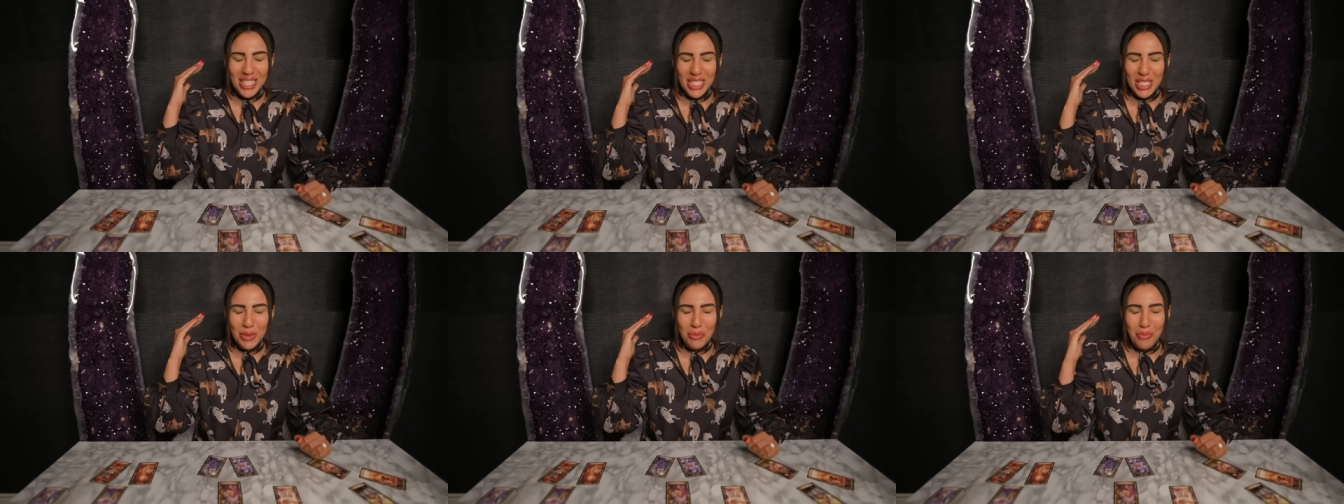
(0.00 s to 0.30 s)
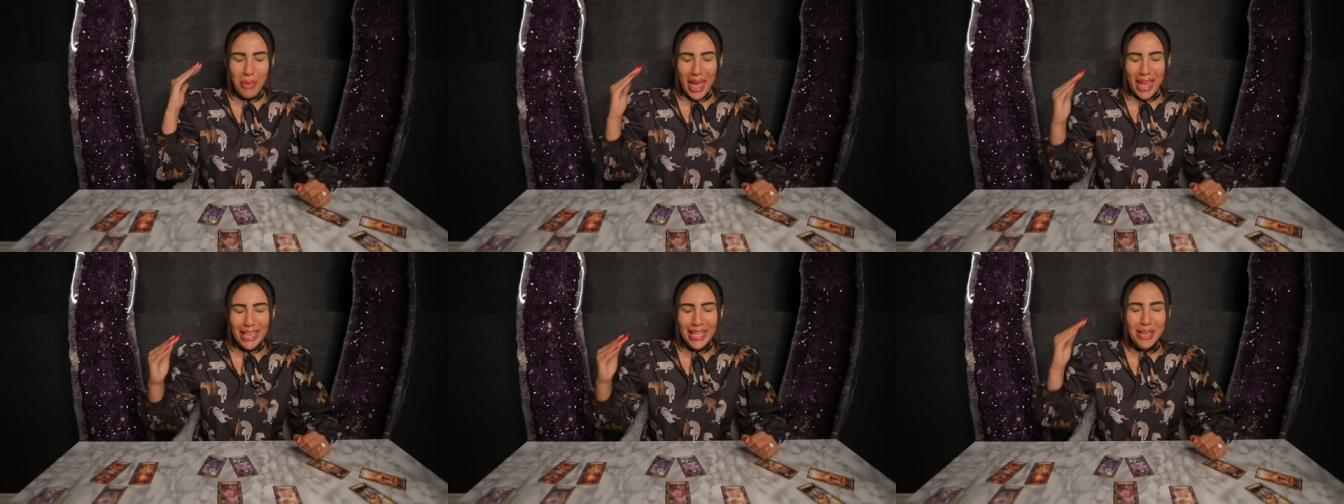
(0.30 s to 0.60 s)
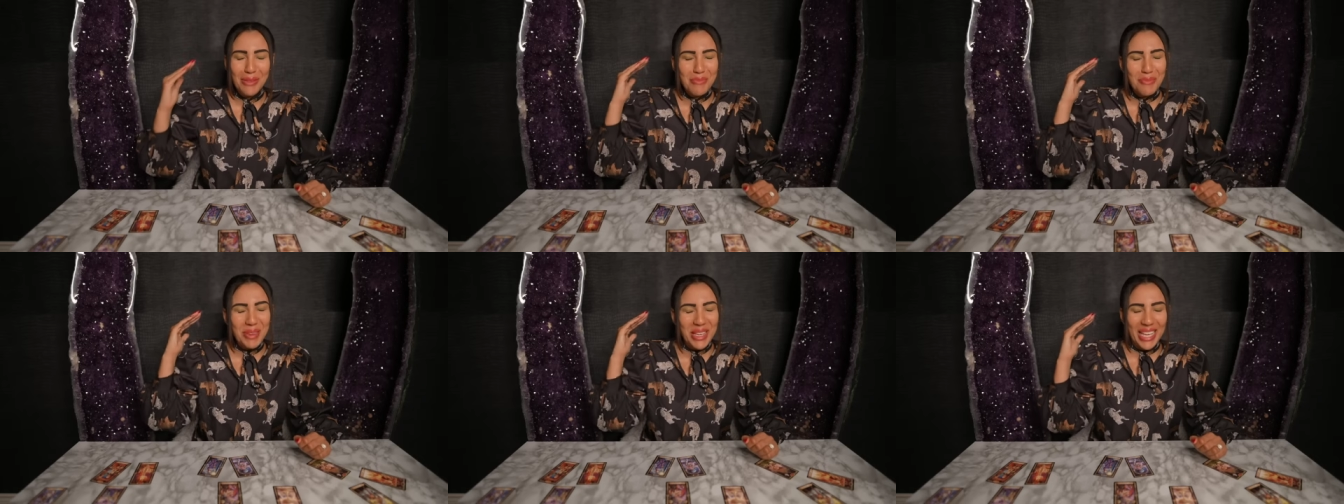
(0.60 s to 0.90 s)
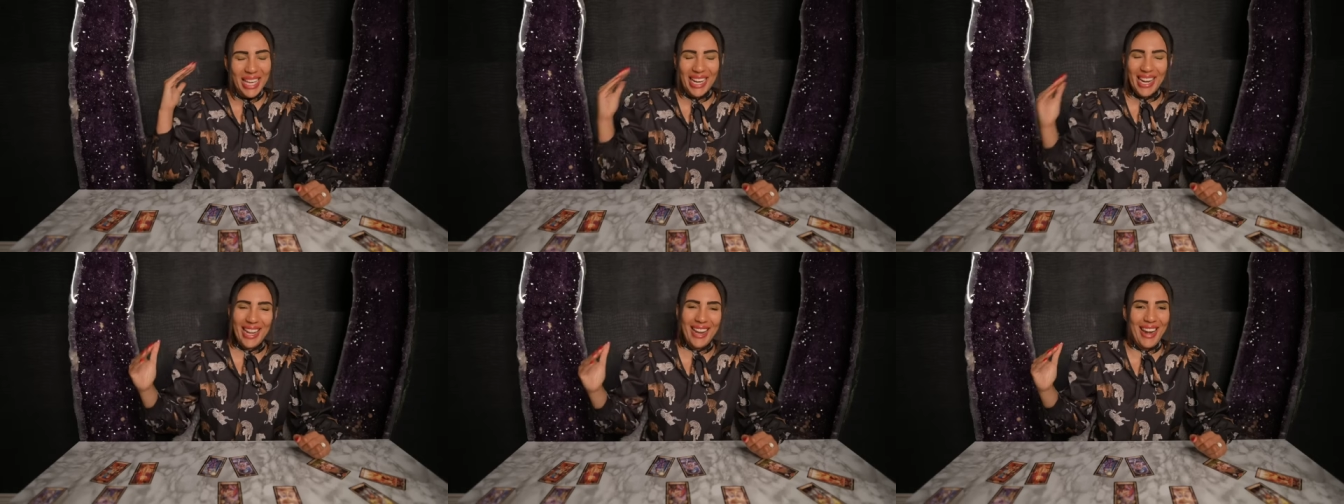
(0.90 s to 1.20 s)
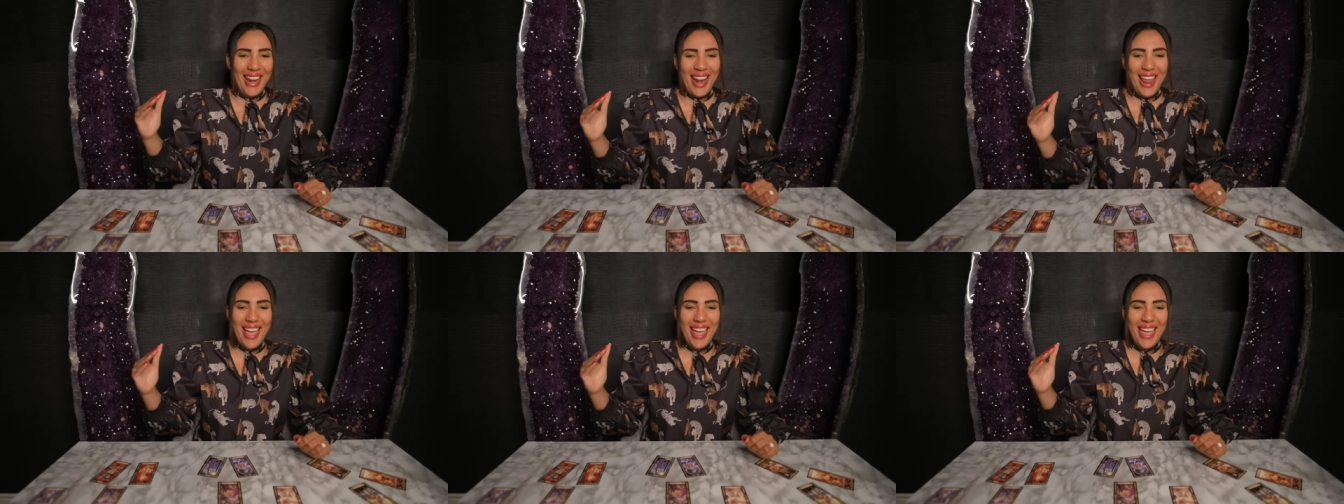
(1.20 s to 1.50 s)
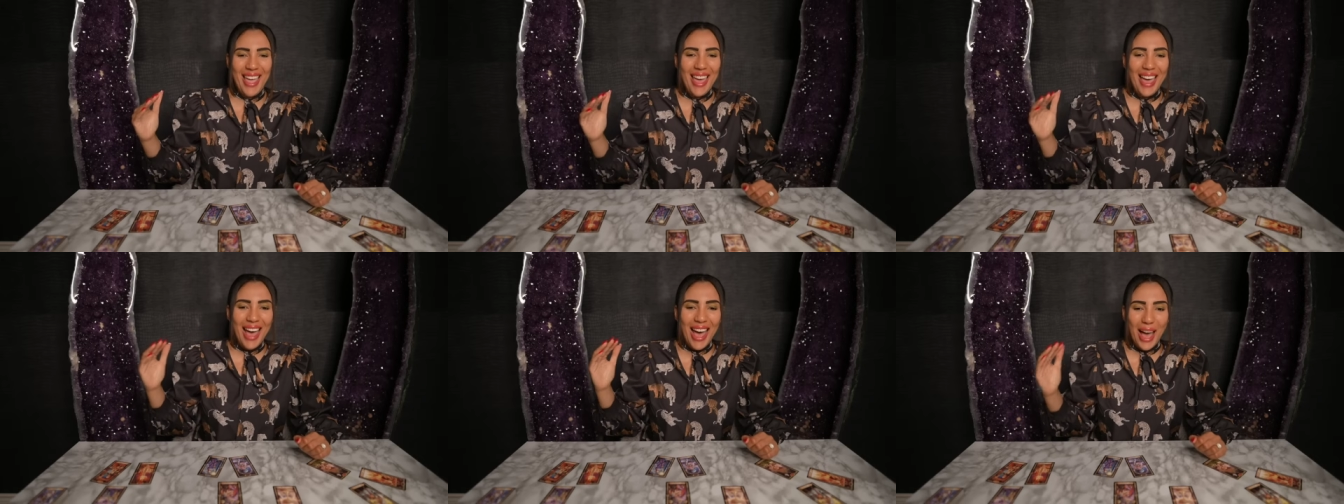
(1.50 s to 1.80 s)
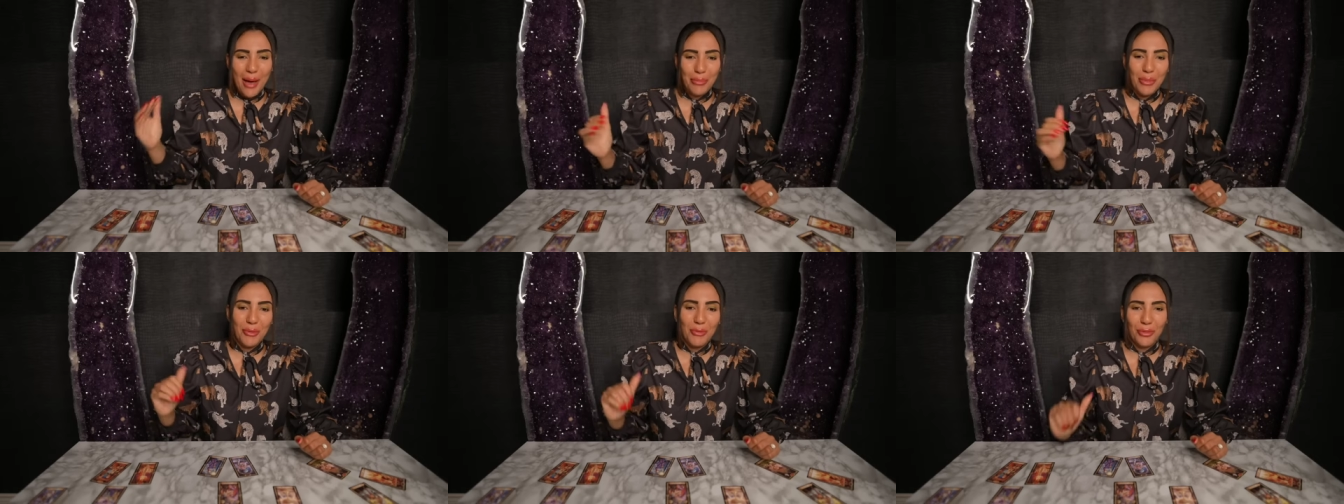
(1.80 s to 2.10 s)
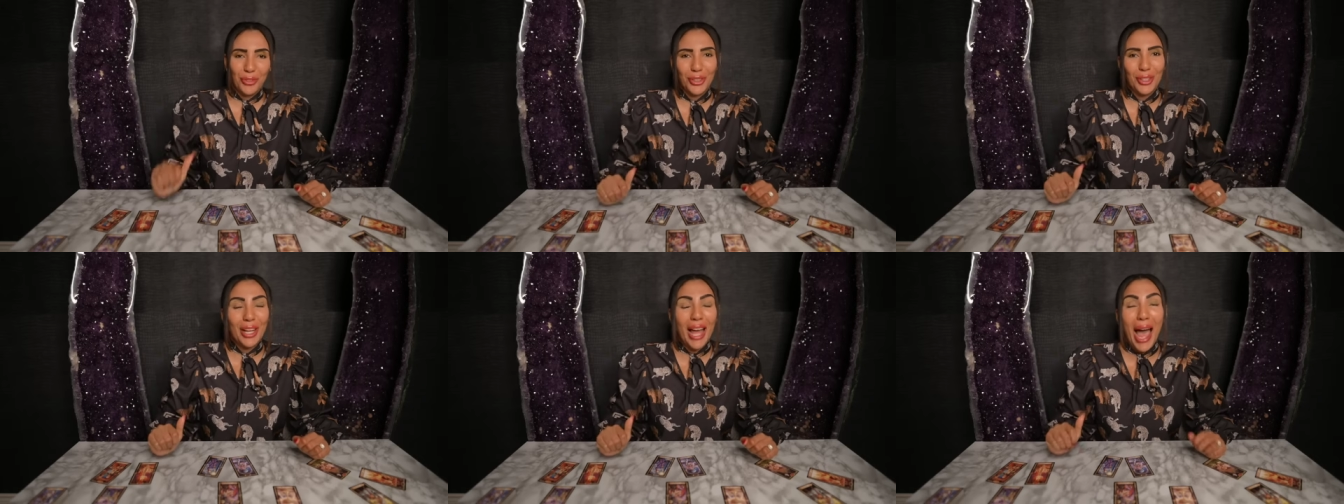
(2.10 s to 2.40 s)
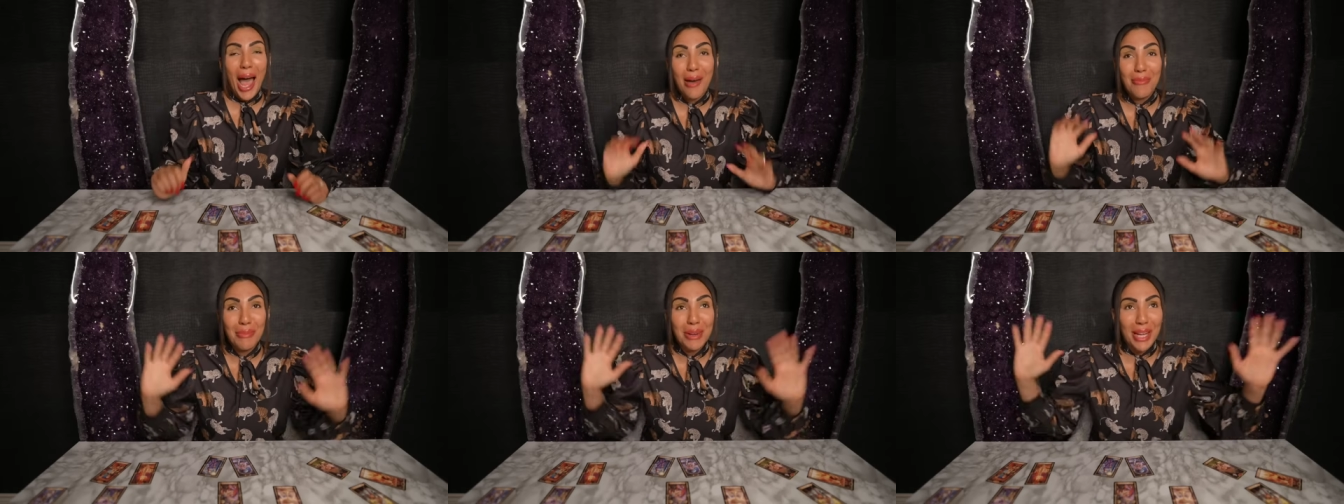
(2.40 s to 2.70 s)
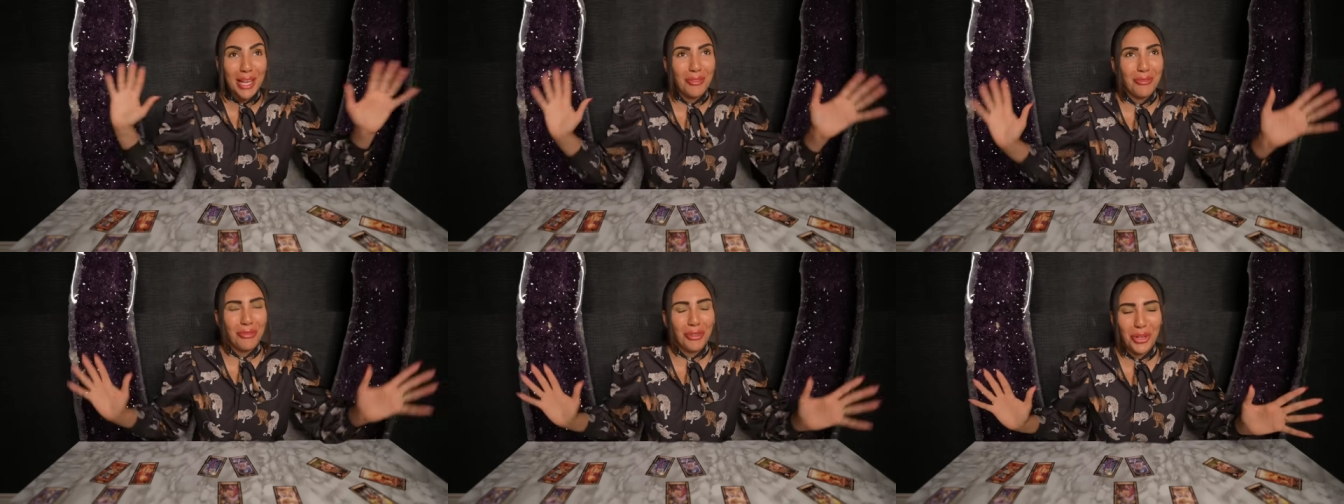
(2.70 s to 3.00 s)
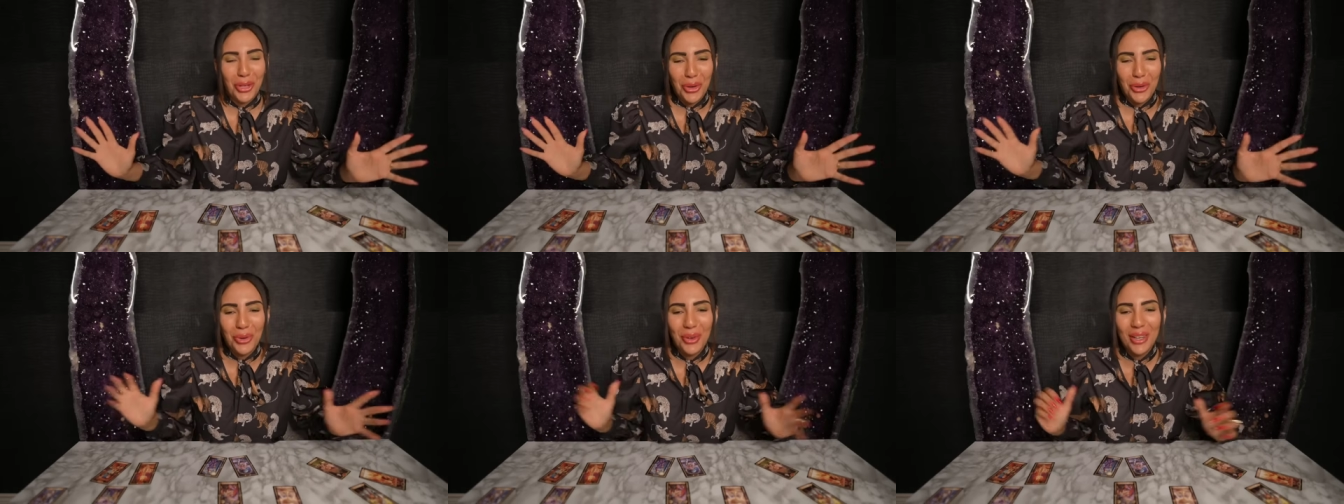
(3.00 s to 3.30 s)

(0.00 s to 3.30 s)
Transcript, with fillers: spanking beginning happen for, happening for you.